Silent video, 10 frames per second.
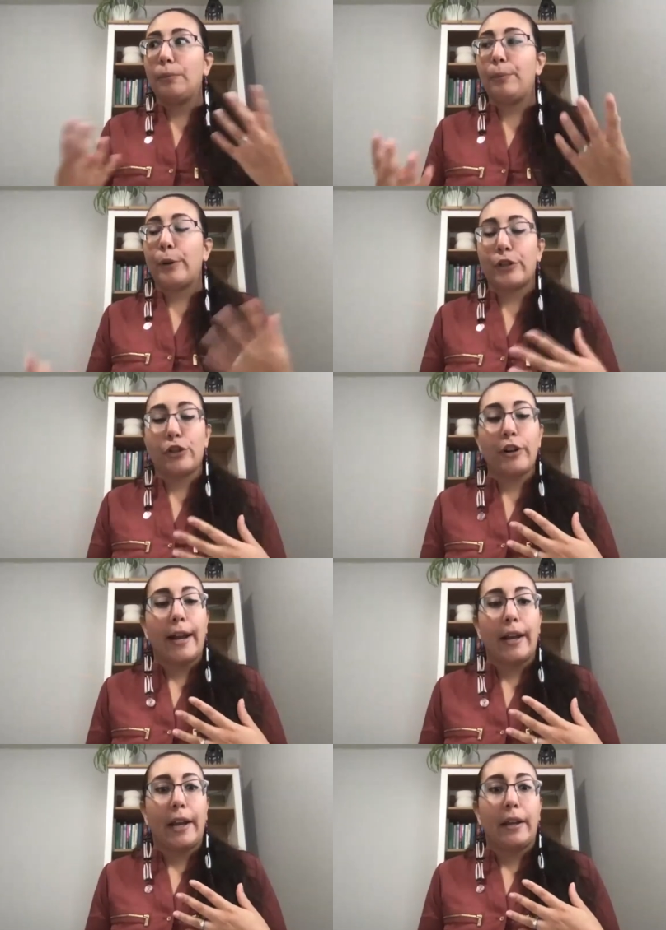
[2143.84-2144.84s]

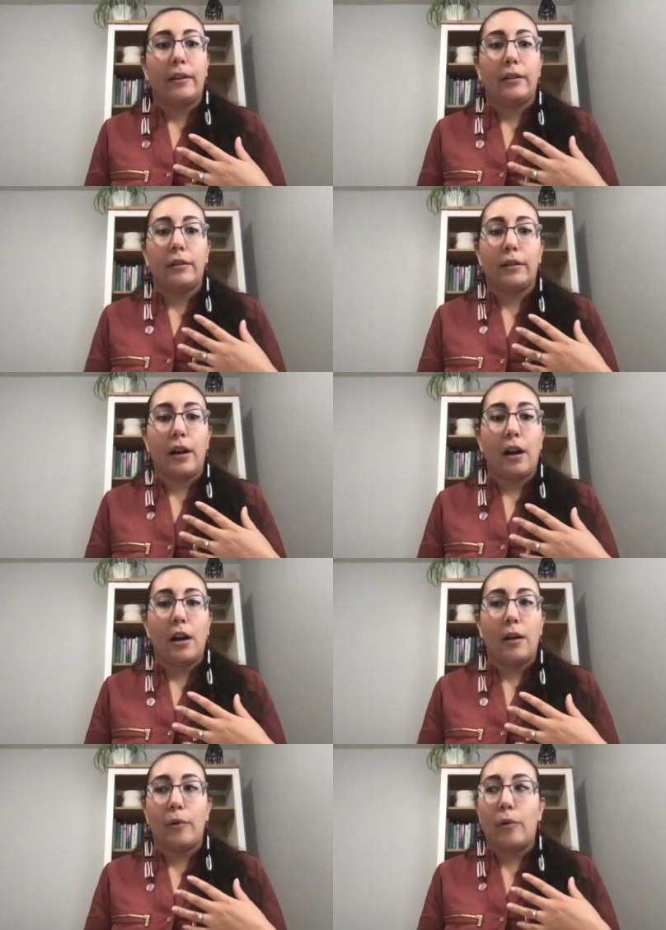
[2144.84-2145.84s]
portraying
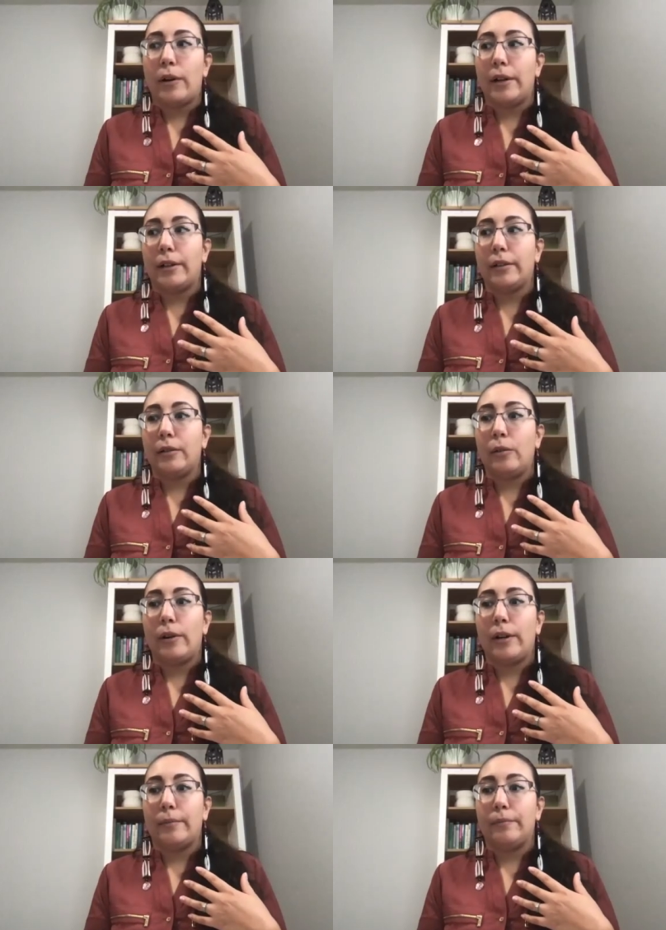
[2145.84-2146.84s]
um, or,
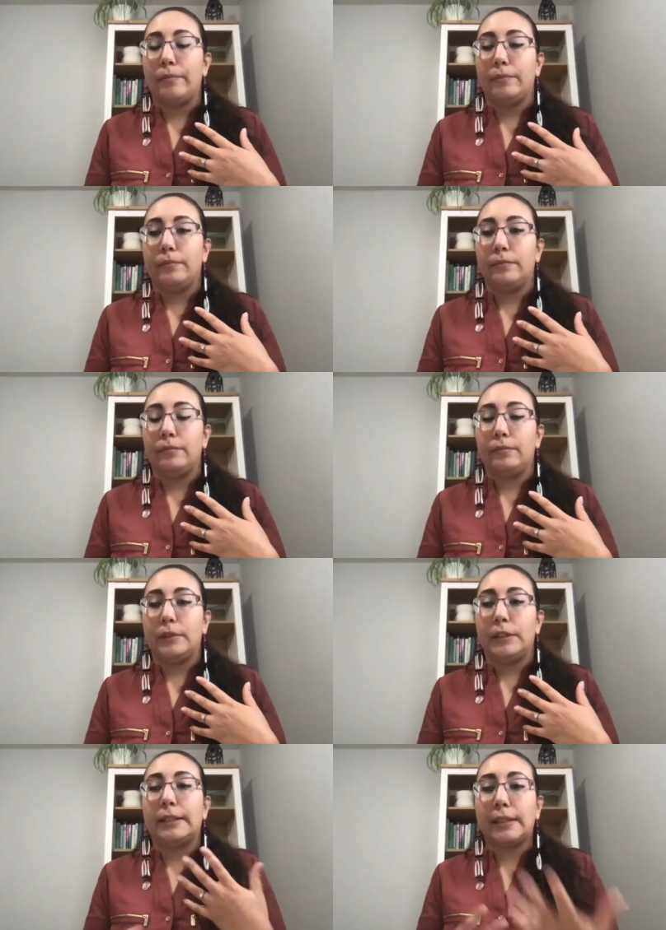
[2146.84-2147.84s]
or
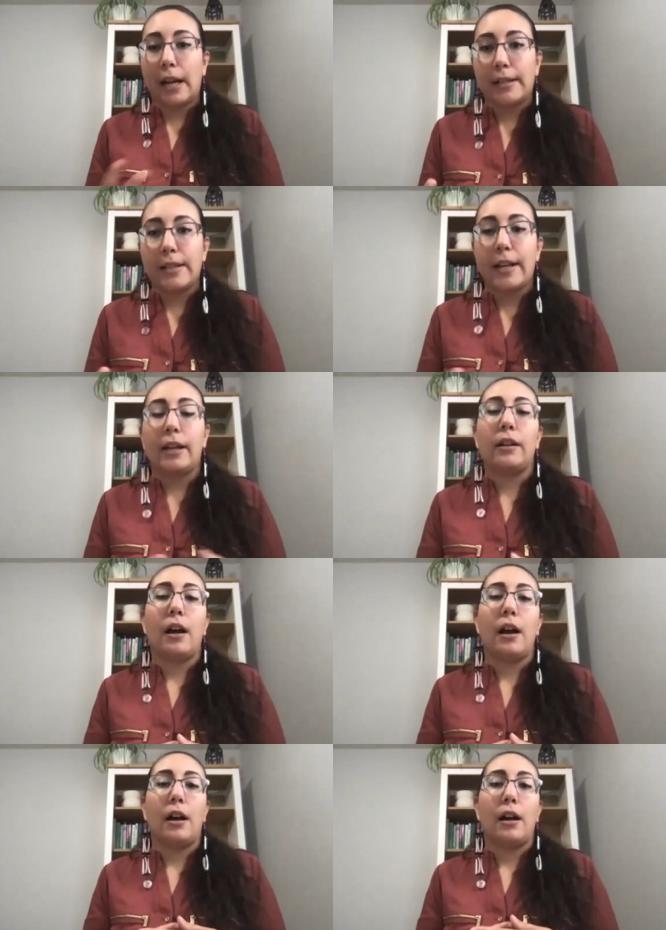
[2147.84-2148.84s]
discussing
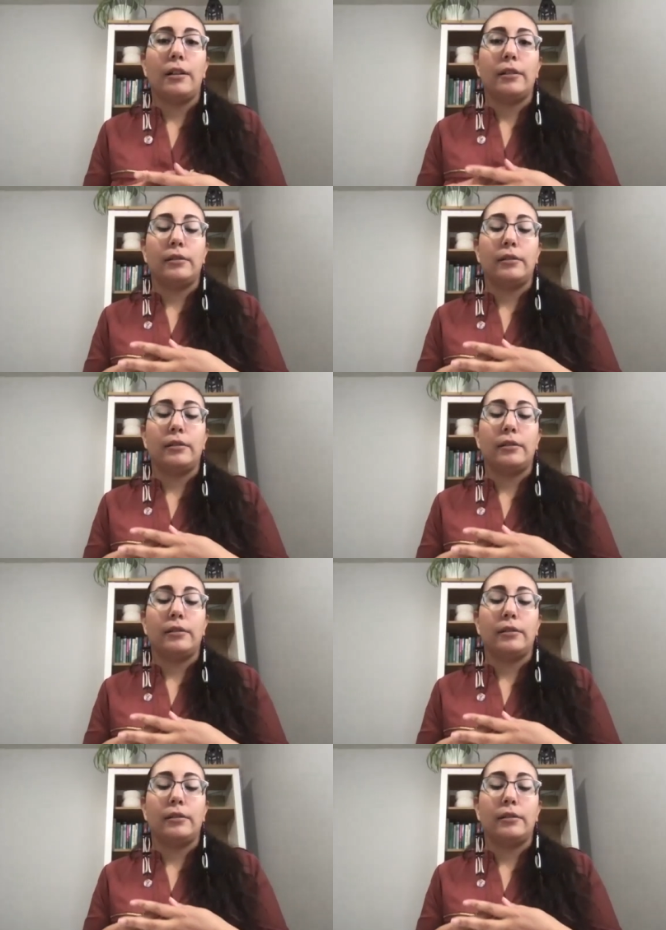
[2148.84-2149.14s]
uh,